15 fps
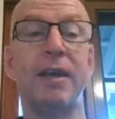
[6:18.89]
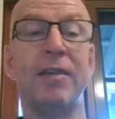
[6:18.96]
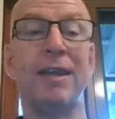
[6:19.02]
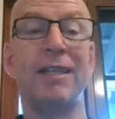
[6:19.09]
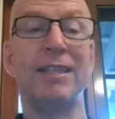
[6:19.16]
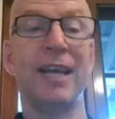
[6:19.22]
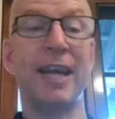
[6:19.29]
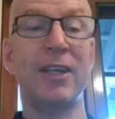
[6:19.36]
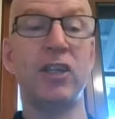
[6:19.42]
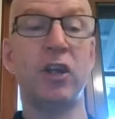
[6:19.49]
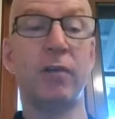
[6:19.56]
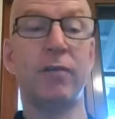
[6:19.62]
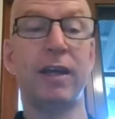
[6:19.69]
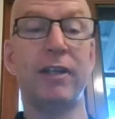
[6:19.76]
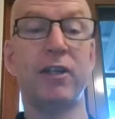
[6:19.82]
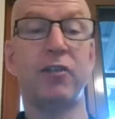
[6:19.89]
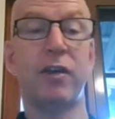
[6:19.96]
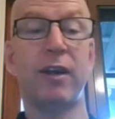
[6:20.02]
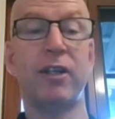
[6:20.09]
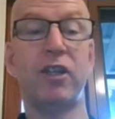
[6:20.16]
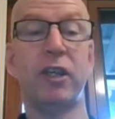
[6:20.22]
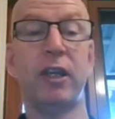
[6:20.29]
And the intention of that
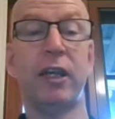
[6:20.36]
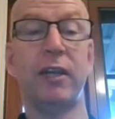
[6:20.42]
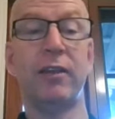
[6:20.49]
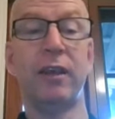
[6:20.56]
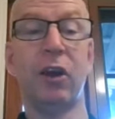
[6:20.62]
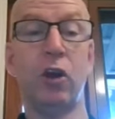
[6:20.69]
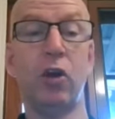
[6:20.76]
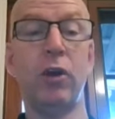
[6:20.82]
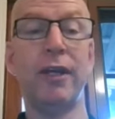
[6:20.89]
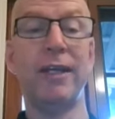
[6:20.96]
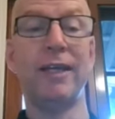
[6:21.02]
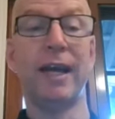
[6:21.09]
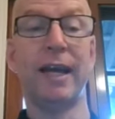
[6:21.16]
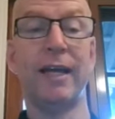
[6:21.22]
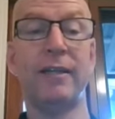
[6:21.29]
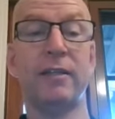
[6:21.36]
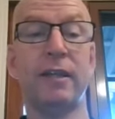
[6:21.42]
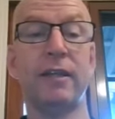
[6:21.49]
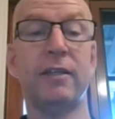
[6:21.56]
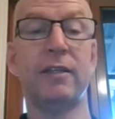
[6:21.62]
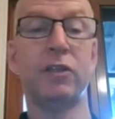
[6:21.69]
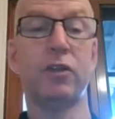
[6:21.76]
strategy in the early days
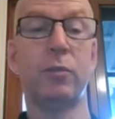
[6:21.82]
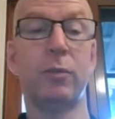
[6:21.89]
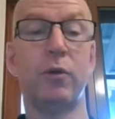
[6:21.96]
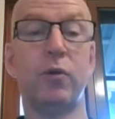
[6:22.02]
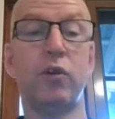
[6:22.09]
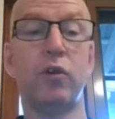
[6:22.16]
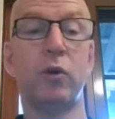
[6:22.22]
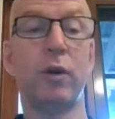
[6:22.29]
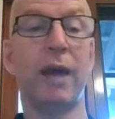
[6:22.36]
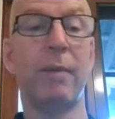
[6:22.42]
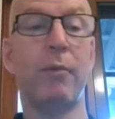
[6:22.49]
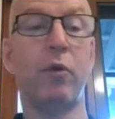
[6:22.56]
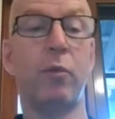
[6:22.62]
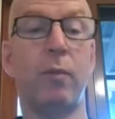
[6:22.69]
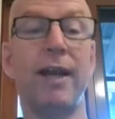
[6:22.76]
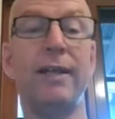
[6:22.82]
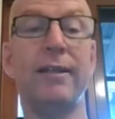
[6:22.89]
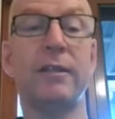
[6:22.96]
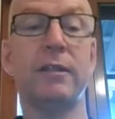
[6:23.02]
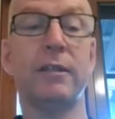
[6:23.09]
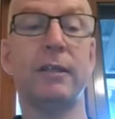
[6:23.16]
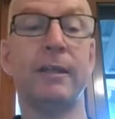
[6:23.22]
is to build your capital
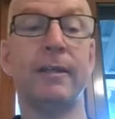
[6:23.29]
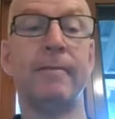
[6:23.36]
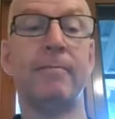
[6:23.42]
base.